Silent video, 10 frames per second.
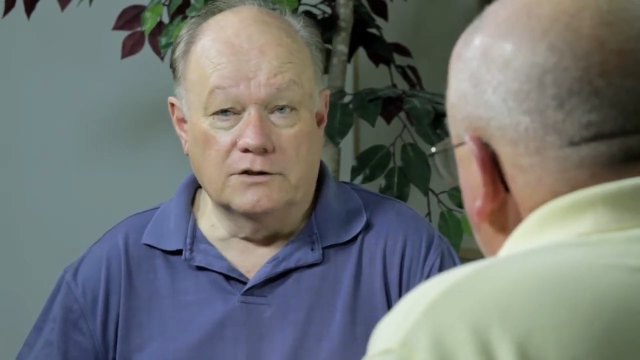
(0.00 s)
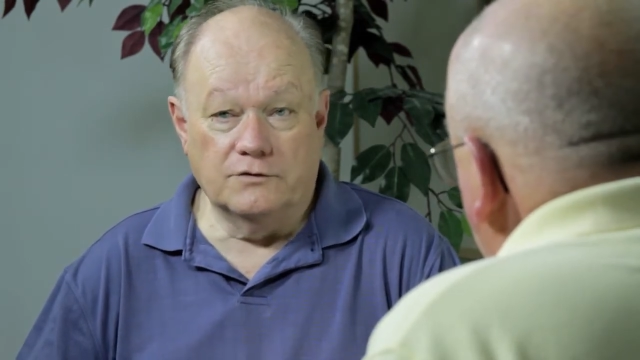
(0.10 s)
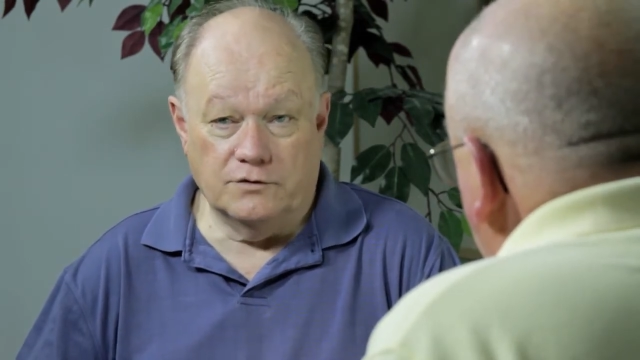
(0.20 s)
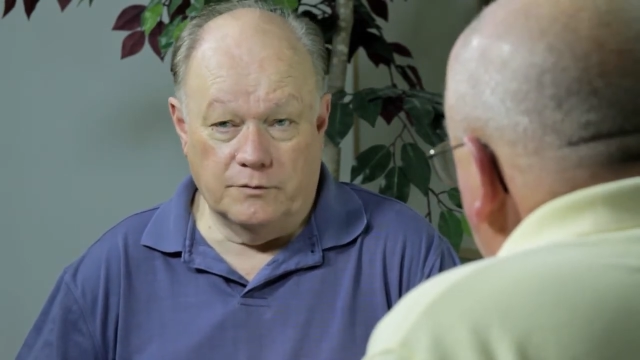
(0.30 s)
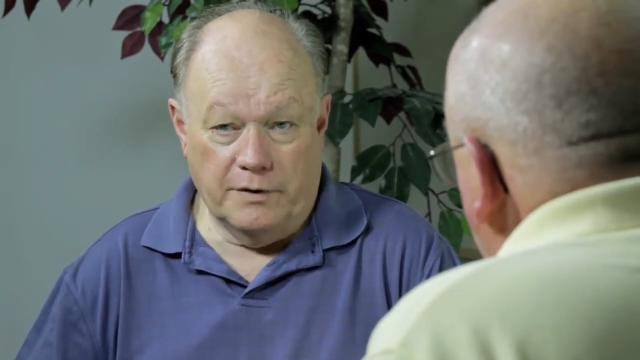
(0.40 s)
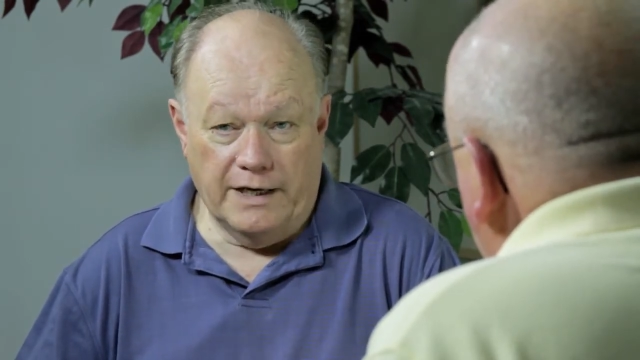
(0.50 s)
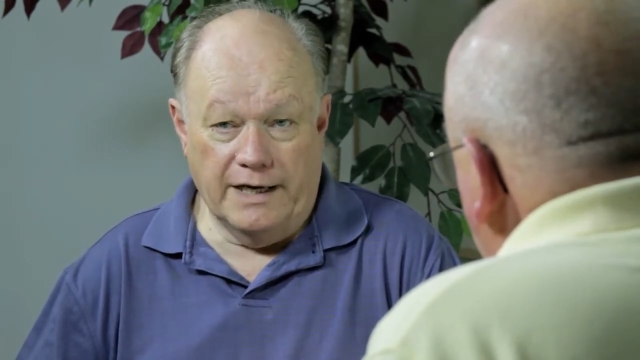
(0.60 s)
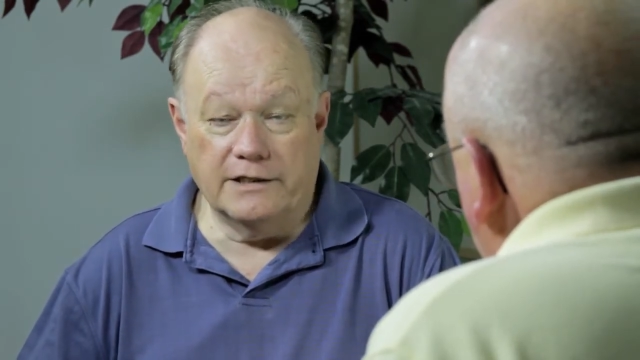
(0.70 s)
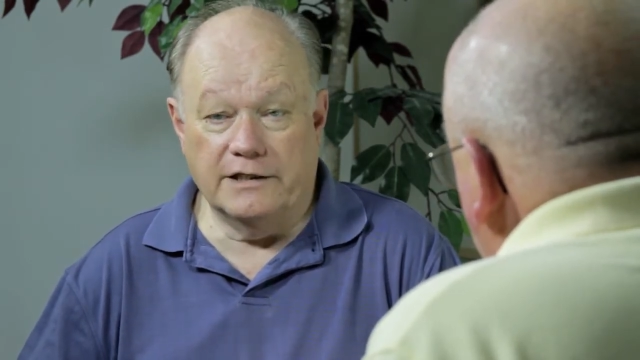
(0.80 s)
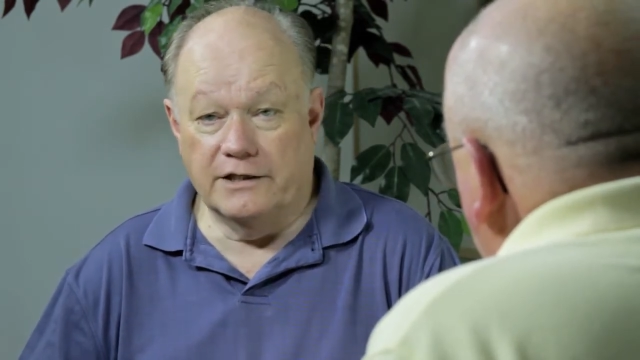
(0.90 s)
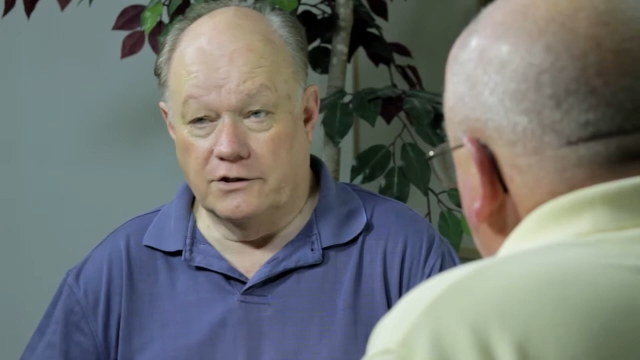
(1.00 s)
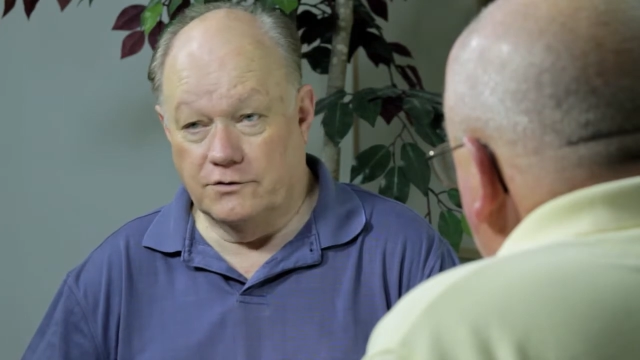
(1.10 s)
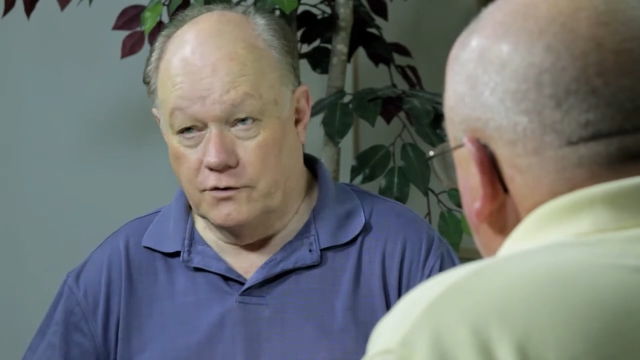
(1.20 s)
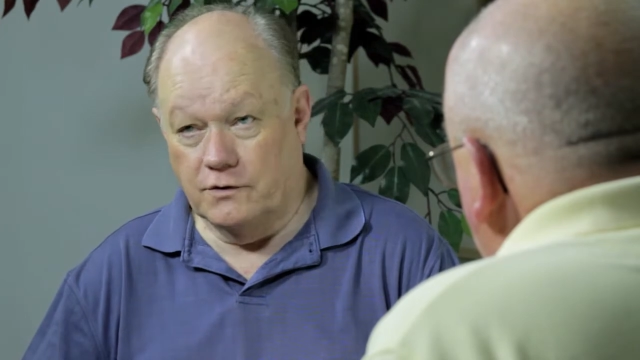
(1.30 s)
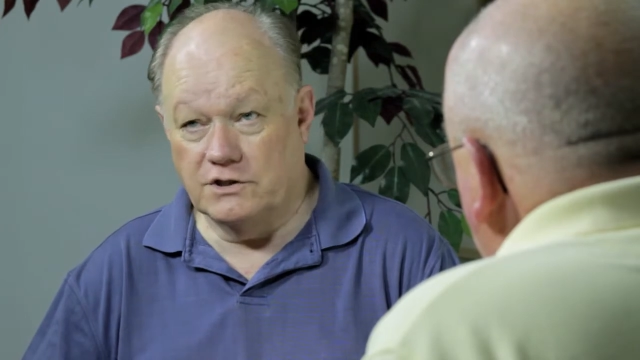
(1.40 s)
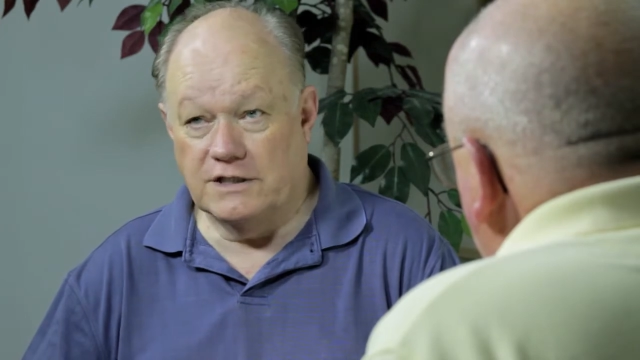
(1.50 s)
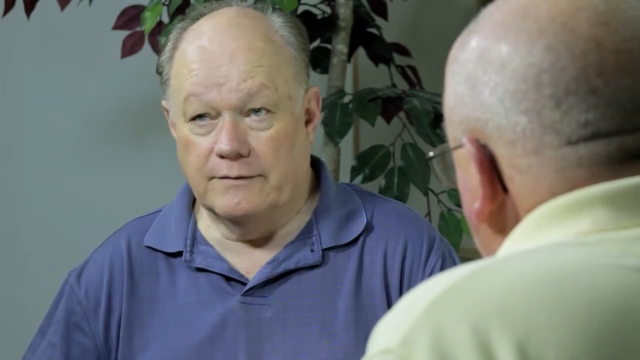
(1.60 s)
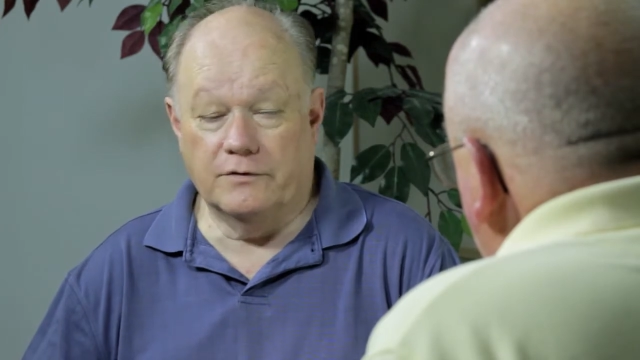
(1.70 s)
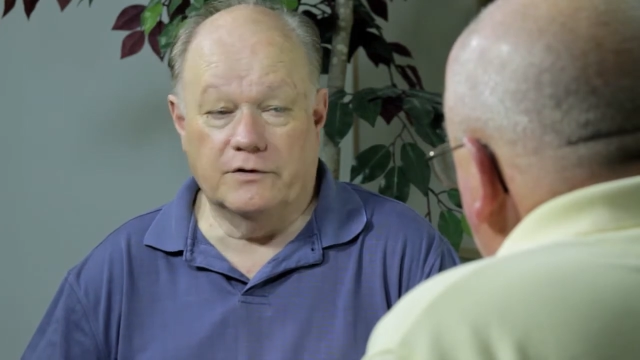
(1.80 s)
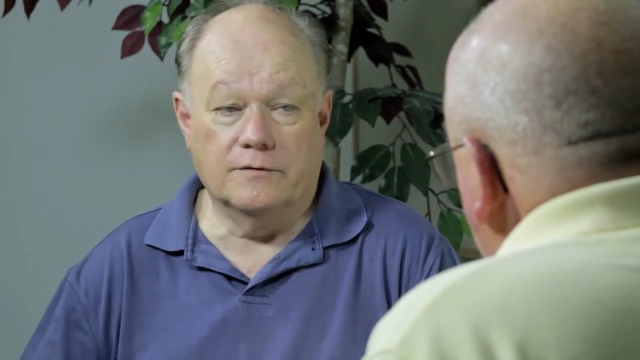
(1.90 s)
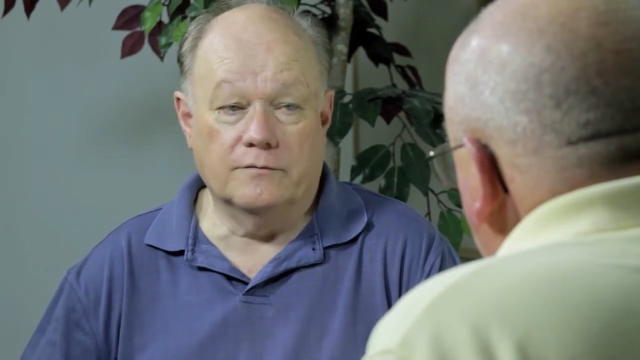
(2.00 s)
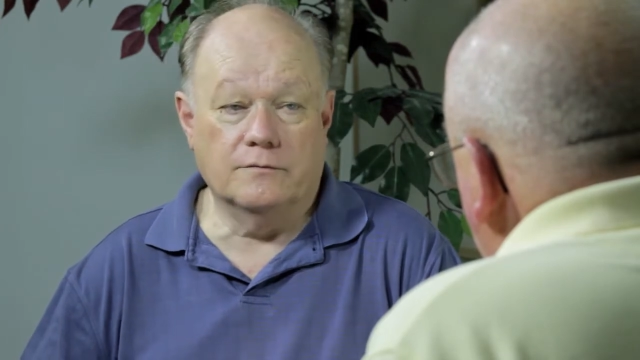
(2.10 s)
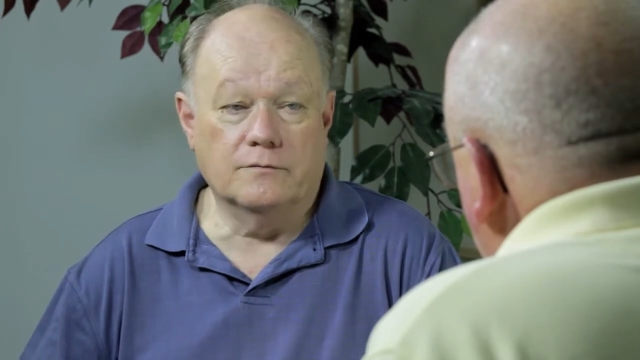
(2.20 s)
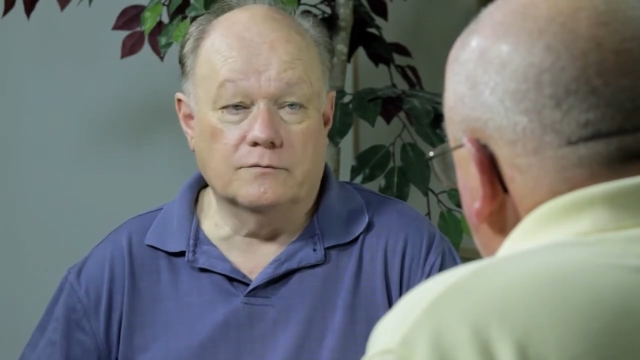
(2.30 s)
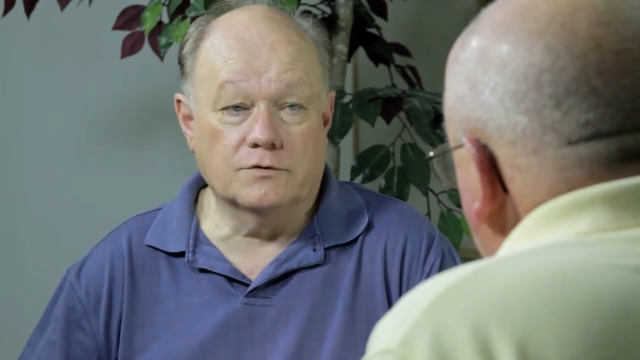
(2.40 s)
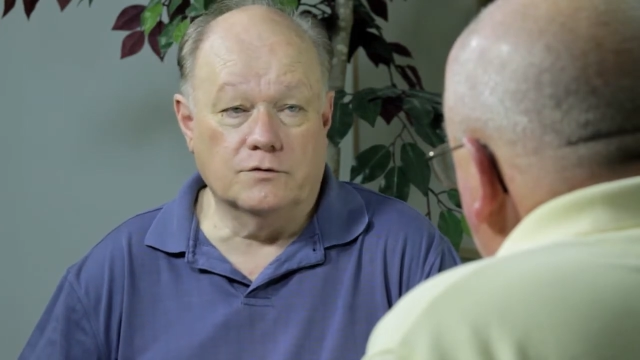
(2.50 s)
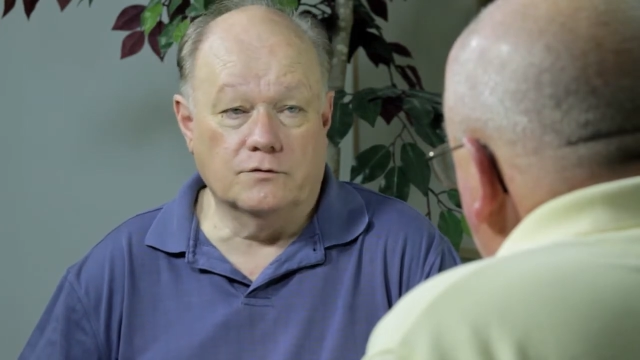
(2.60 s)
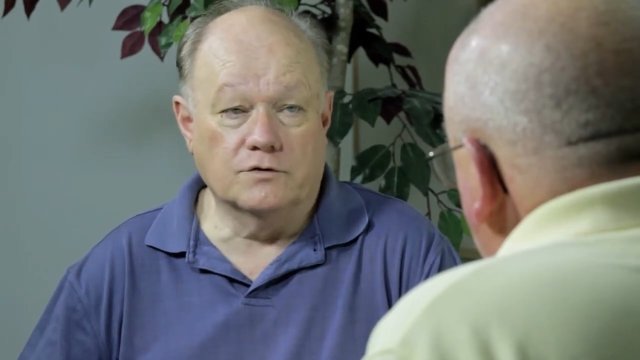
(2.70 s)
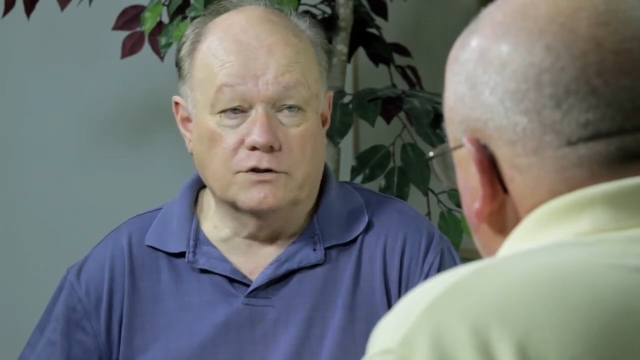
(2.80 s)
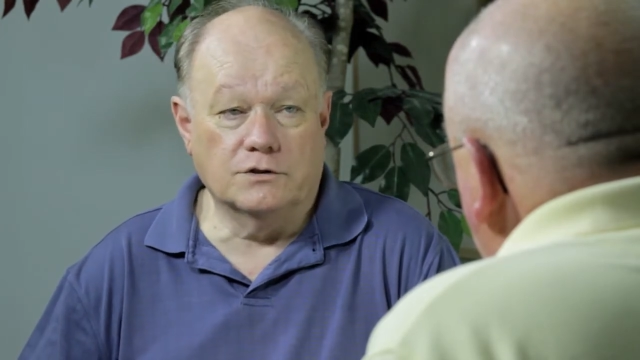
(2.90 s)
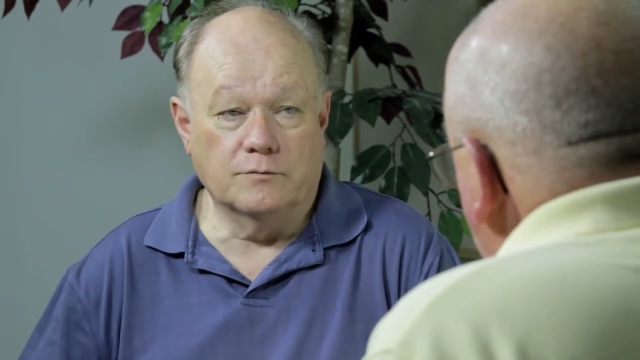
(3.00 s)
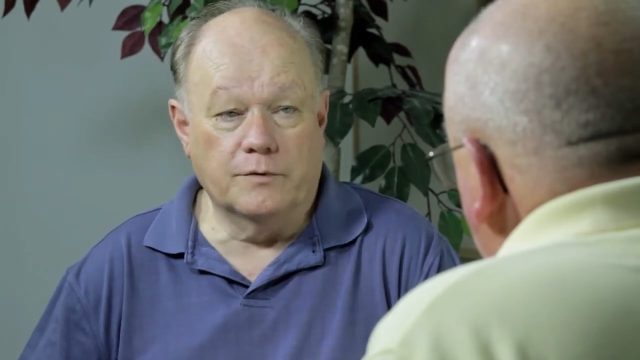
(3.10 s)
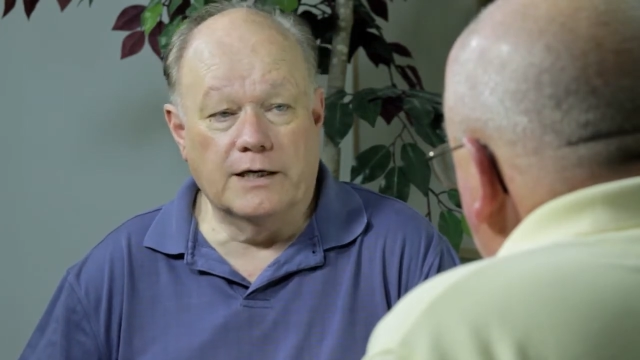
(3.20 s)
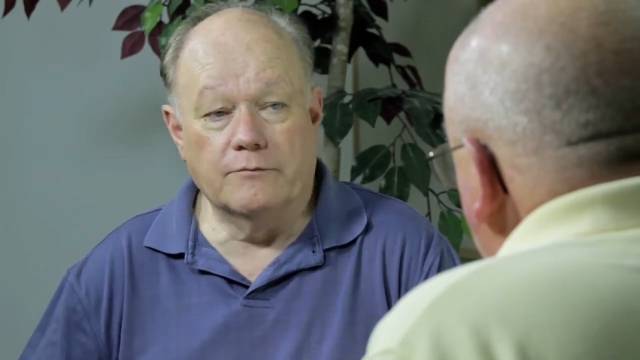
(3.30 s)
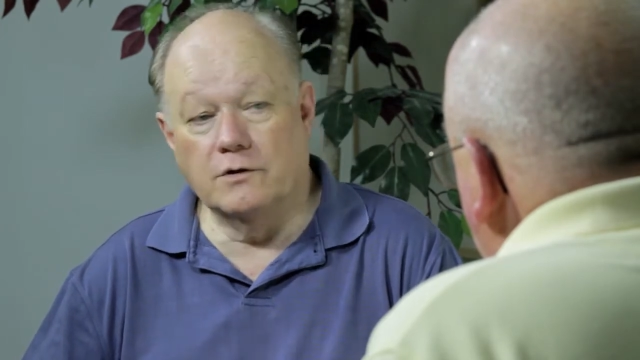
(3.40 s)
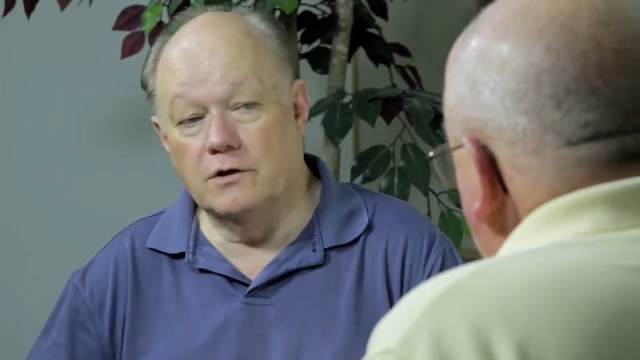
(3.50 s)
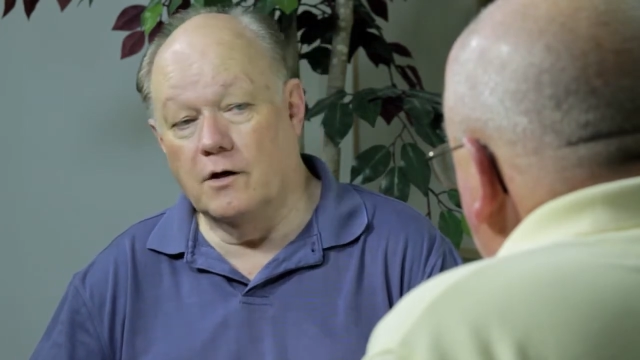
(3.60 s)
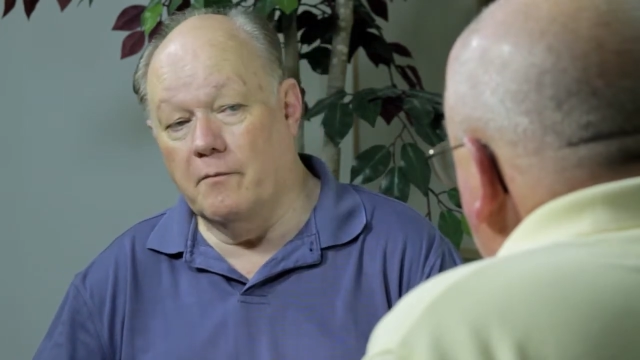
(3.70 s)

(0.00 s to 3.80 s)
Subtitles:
to Japan, and then in turn some of them students in Japan would come